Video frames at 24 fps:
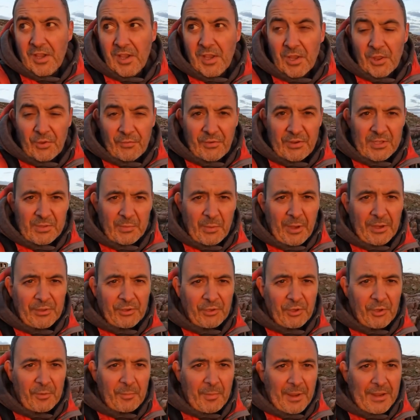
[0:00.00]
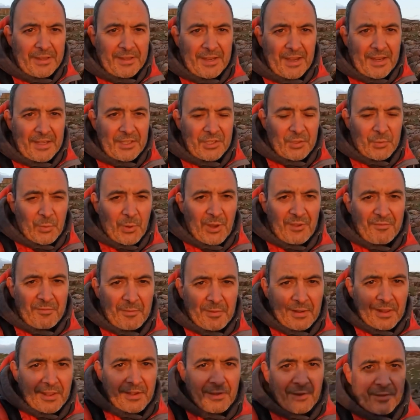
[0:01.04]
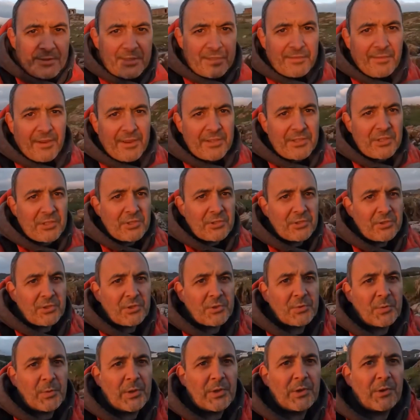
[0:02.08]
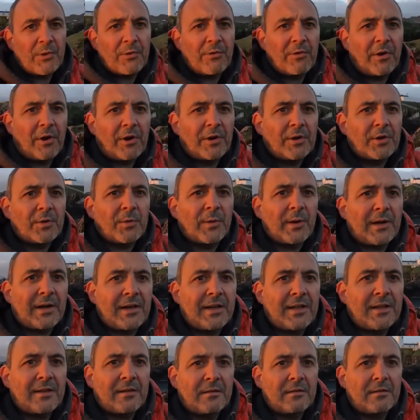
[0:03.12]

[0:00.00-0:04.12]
The reason why I turned my attention away from the lighthouse, if I just swing you around quickly,